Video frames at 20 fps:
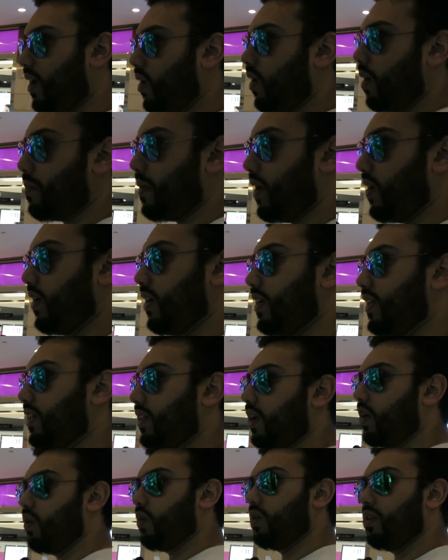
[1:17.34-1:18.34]
out apparently
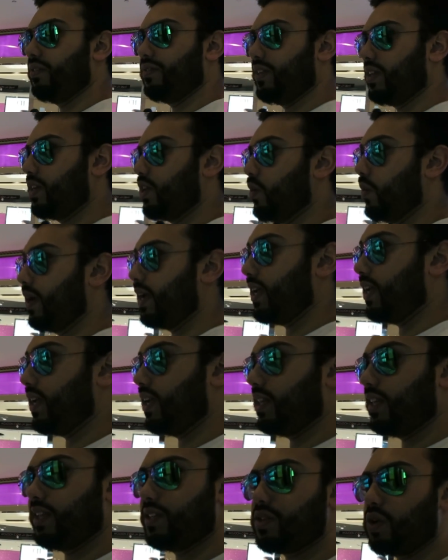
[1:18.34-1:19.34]
in all of the
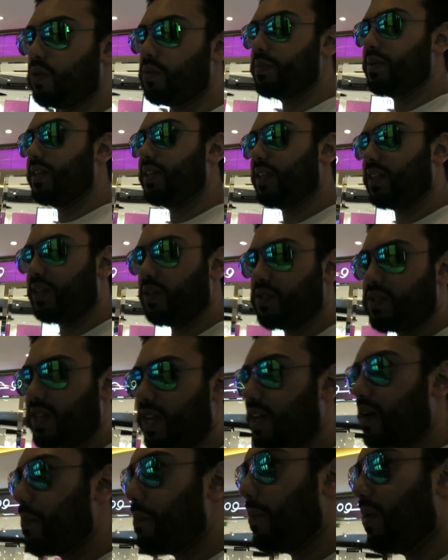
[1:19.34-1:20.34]
UAE and they told me that there was
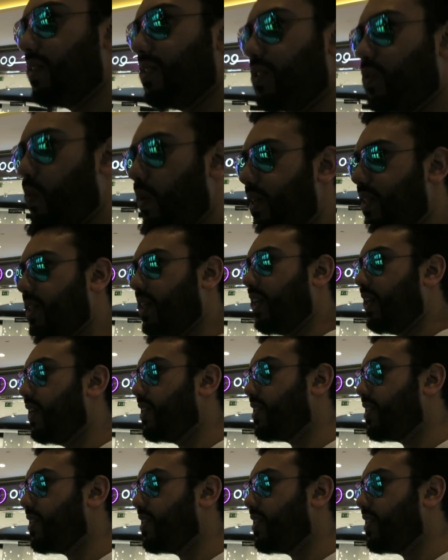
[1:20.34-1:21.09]
like a month's waiting